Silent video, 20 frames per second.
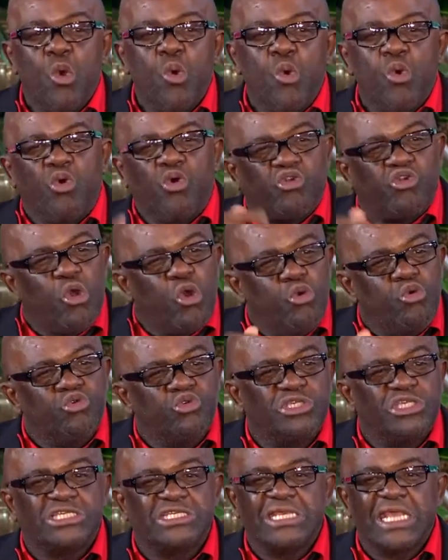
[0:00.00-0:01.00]
who
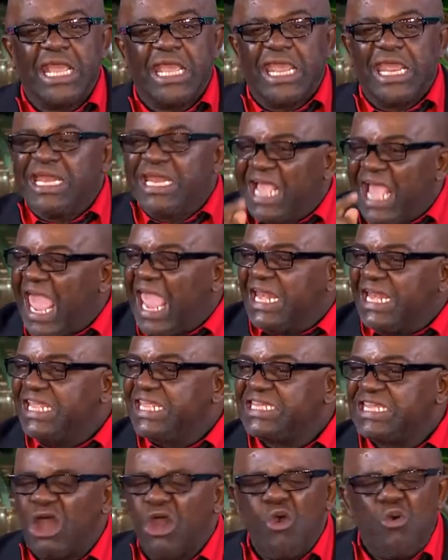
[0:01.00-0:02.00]
grows in
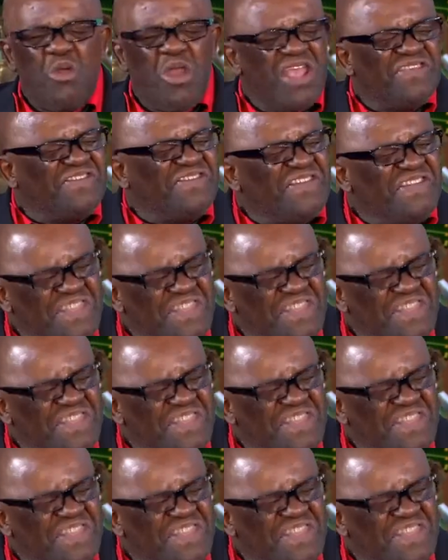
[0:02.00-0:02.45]
Kailicha, who has